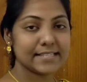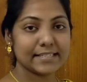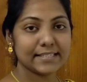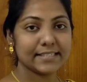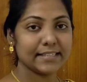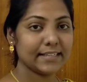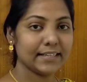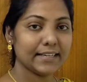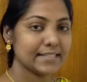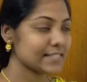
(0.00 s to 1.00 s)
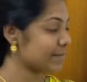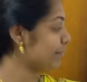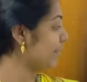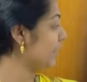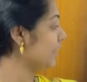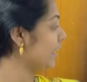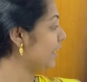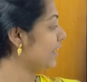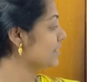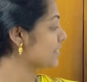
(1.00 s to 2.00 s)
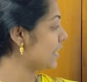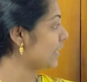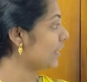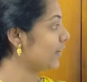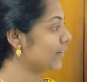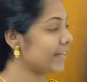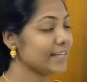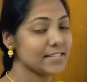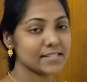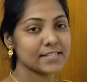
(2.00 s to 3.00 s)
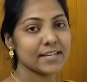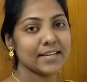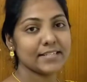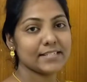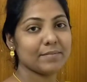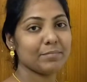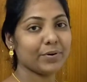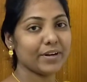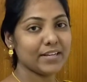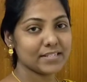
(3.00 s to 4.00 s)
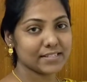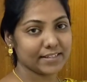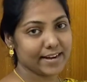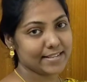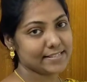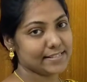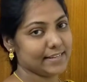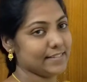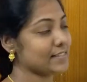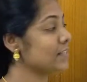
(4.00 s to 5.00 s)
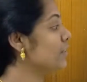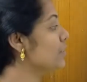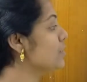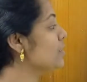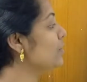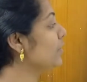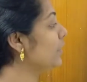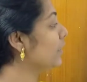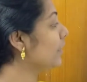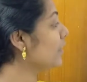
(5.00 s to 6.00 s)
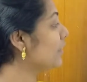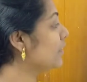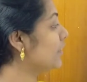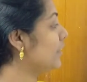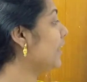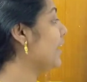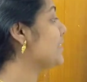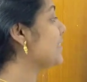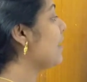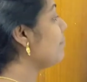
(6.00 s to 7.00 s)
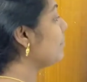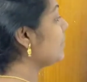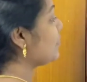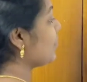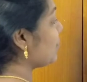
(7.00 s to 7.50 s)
that are there in temperate areas are called as temperate grasslands. So here the examples for